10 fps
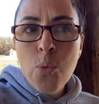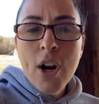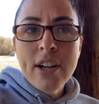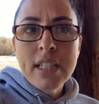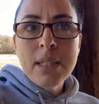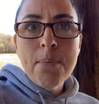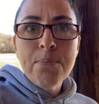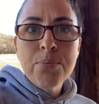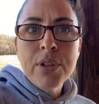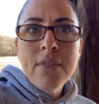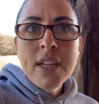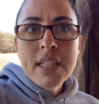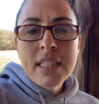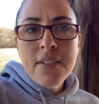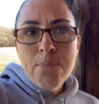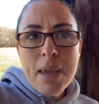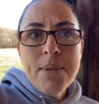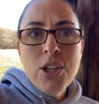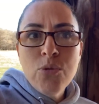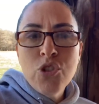Whereas previous, if
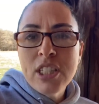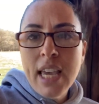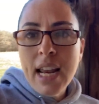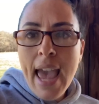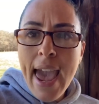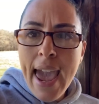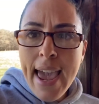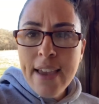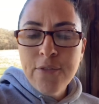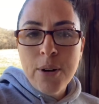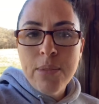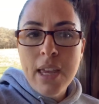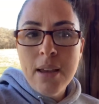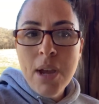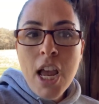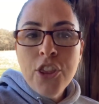maybe you just get a hey from them,